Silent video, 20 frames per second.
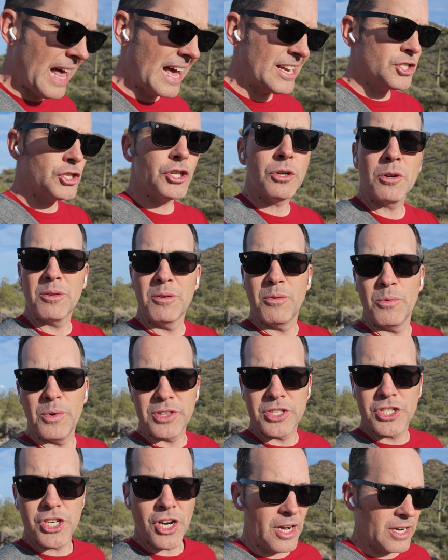last year
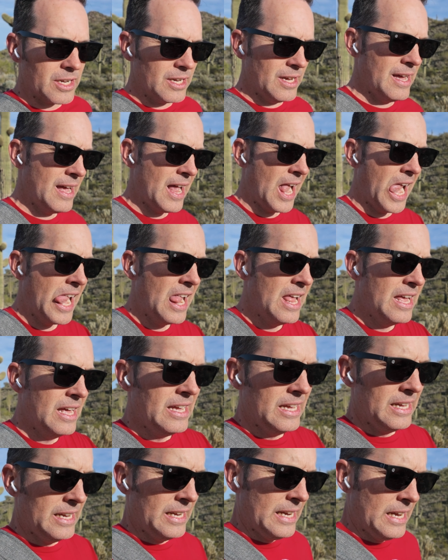with Chuck,
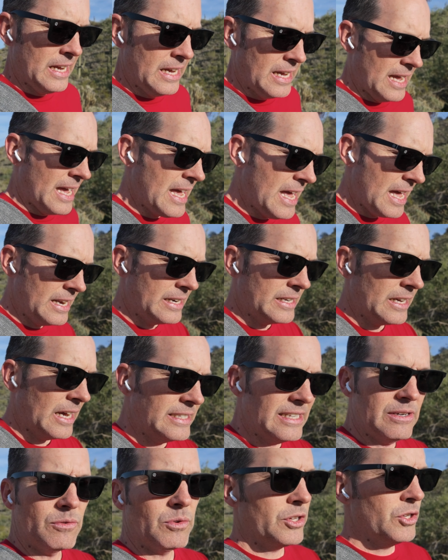and I
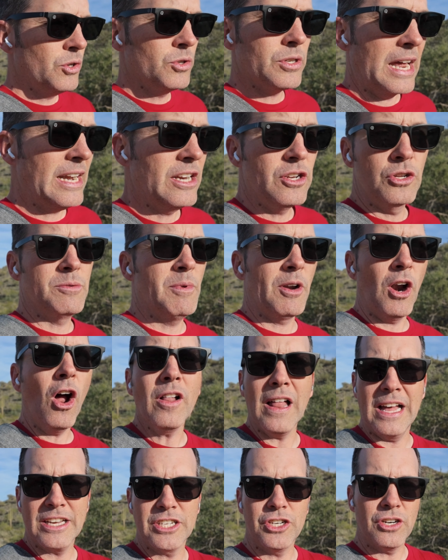didn't use them at
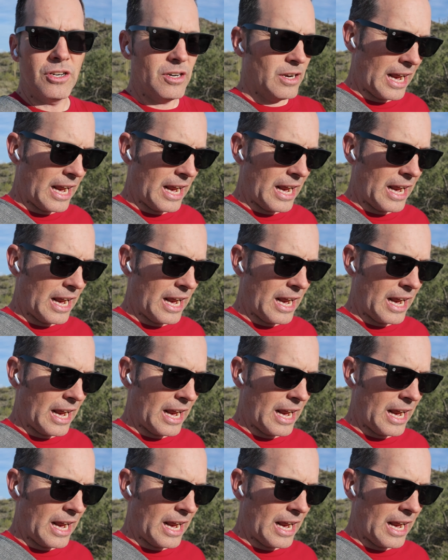all last year.